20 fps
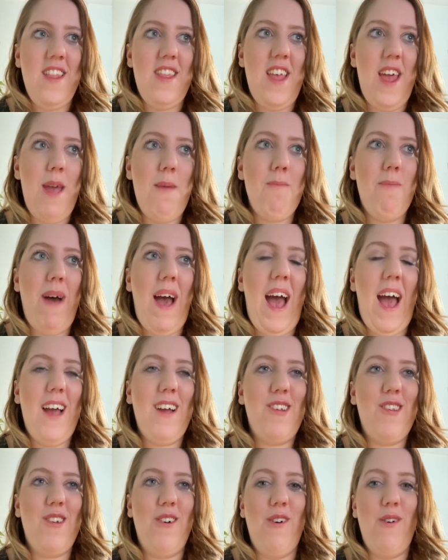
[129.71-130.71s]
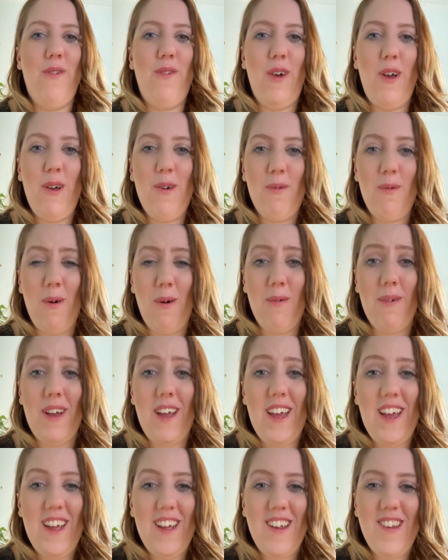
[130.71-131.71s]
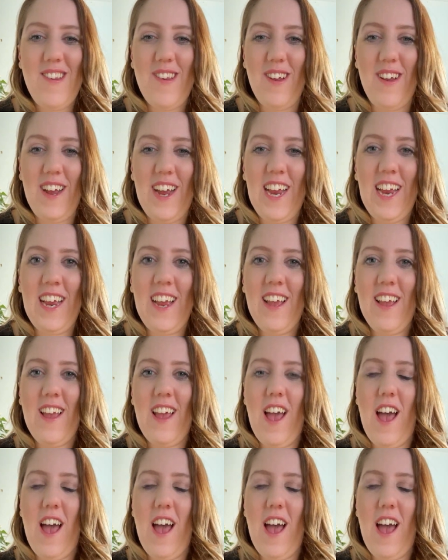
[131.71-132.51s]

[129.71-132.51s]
the impact of what we're doing